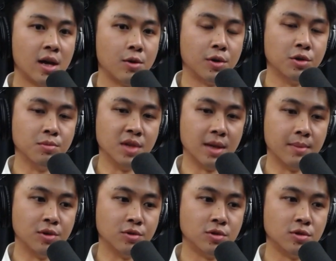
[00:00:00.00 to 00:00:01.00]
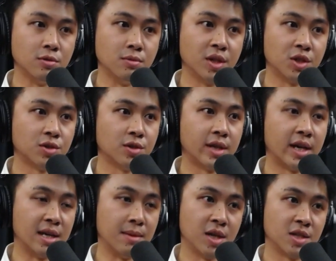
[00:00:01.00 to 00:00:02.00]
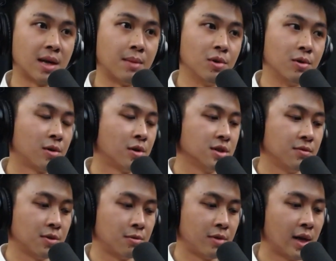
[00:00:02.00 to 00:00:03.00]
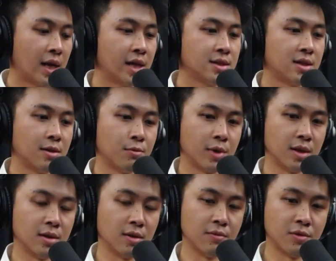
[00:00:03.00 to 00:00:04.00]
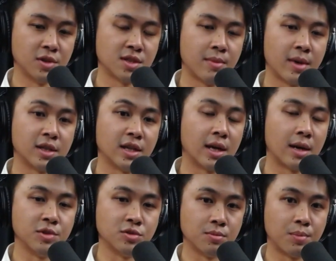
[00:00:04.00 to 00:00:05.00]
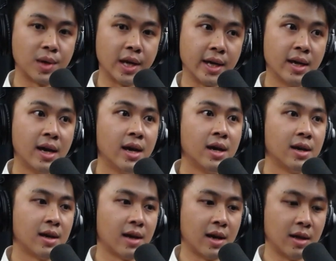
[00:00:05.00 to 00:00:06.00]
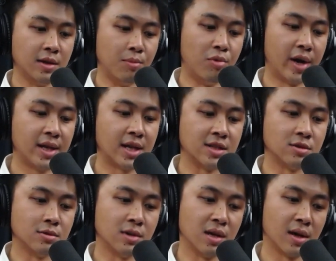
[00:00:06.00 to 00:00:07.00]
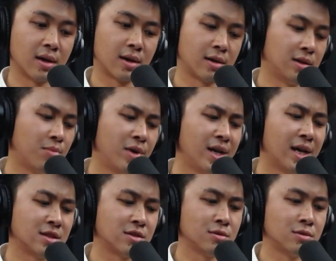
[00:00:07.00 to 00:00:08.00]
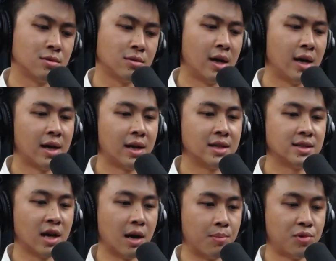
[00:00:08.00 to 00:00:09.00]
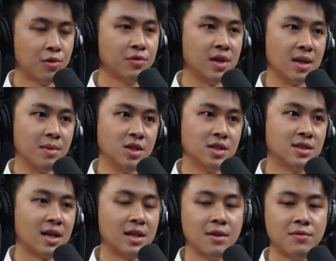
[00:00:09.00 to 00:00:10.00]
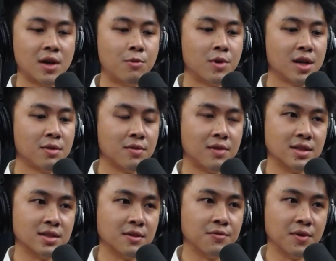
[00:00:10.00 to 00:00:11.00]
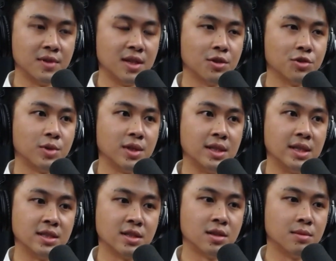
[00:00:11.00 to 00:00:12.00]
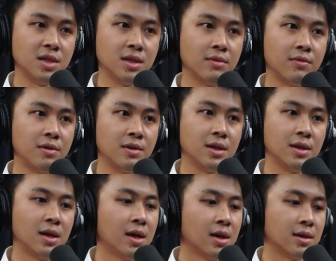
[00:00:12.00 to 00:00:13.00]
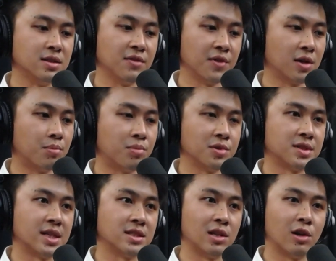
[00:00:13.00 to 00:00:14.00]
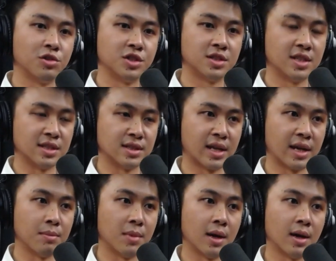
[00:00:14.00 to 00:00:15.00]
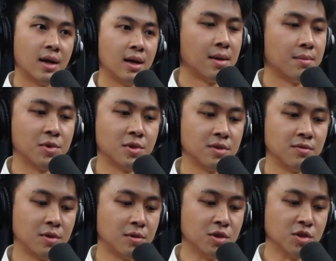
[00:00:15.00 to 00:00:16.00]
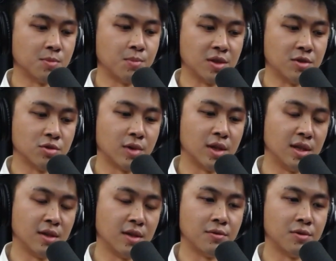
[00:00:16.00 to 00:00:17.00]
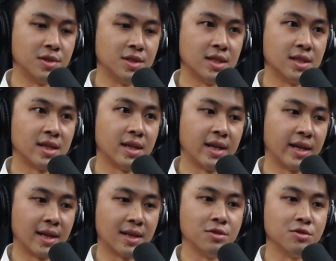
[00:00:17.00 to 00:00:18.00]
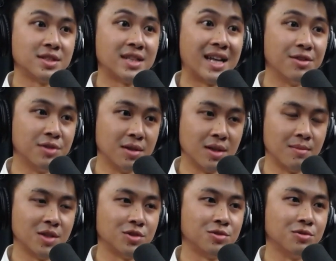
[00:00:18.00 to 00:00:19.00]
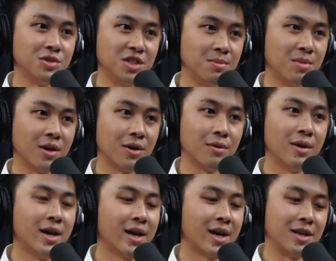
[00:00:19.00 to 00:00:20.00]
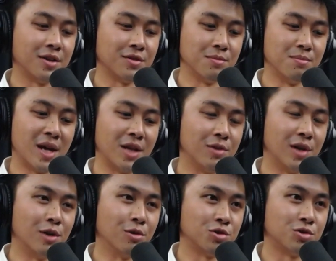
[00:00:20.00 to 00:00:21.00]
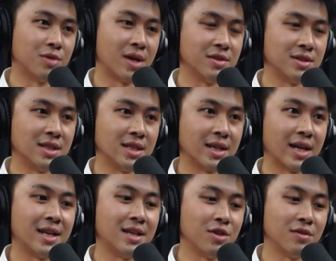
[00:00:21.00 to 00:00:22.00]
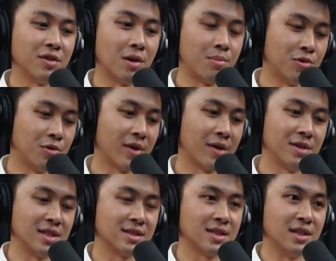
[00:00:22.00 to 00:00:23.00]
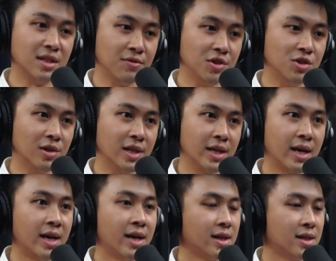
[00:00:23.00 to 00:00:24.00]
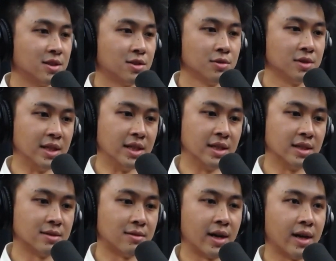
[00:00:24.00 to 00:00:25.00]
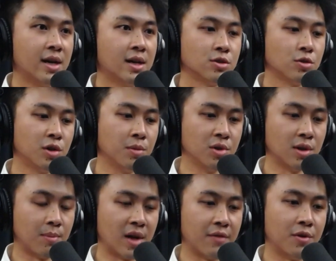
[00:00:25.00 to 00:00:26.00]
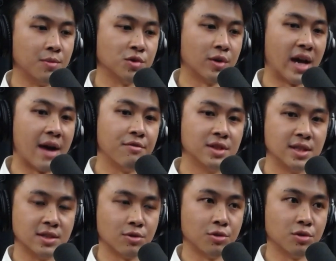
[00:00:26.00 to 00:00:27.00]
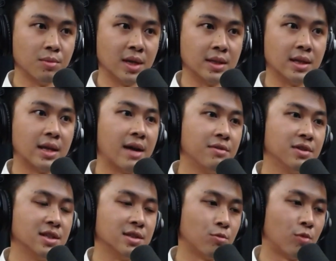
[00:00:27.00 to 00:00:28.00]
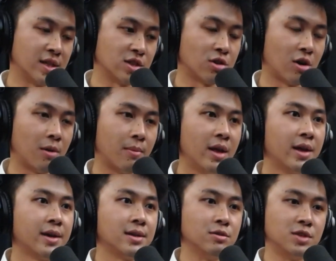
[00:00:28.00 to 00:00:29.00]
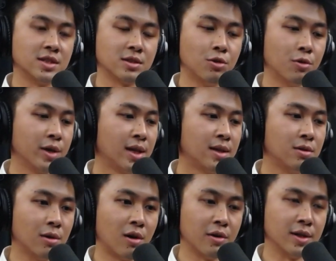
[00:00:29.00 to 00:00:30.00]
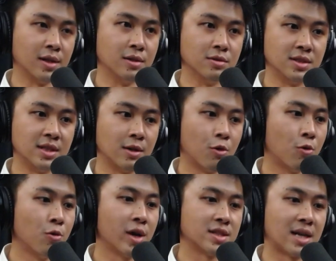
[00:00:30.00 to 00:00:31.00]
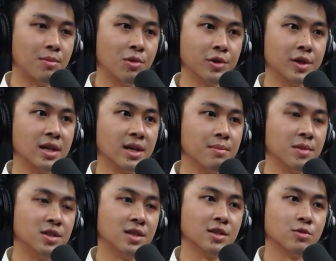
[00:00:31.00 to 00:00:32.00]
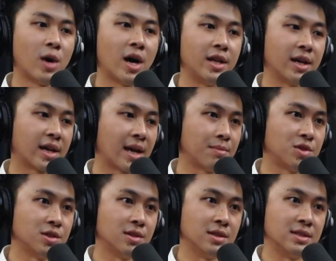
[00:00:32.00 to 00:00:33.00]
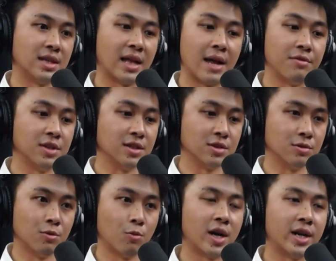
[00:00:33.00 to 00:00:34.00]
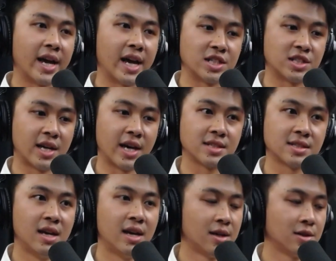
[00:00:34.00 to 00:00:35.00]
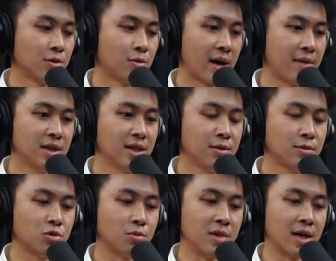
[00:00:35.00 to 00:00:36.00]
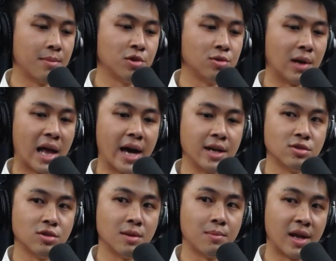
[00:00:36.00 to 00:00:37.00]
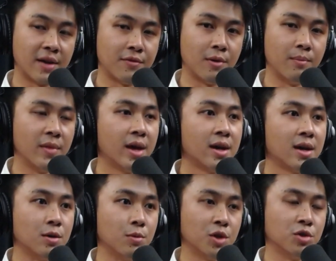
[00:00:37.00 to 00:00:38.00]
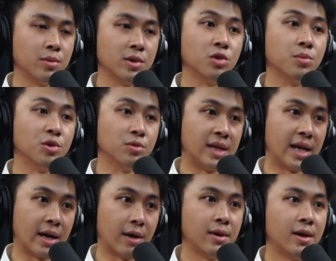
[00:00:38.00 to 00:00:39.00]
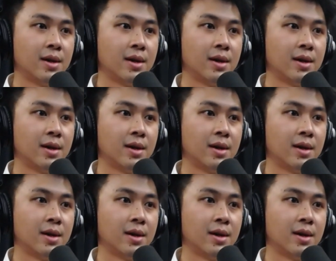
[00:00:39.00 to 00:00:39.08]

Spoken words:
We want to be able to make sure that image upload. Because if you realize that when influencer marketing come into play, the brand has to let's say approve the images, and if you are working with let's say 15 or 20, it's going to be a very difficult process, the logistics nightmare, because if you need to speak to 20 influencers and then get them to send you the image through Gmail, and then you have to manually look through everything, and then you have to approve everything individually, it's so tedious, right? So we want to build a platform so that everything is automated, everything is one stop. You just go in, you log in, you see who has uploaded the images, what are their captions, that everything is good, what are the hashtags. So everything to be able to liaise on the platform, we want to be able to build that out.